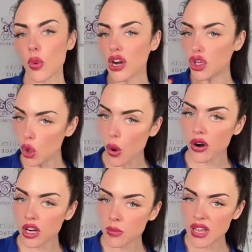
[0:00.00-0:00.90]
where
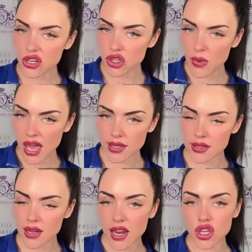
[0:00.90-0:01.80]
you're going to be at your
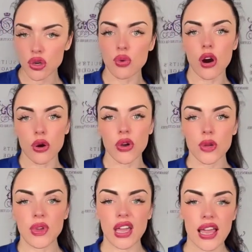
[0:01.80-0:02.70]
best and you are
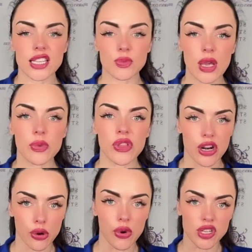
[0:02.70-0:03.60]
going to be against people
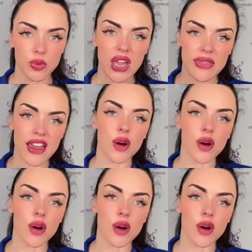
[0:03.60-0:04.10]
that are going to be at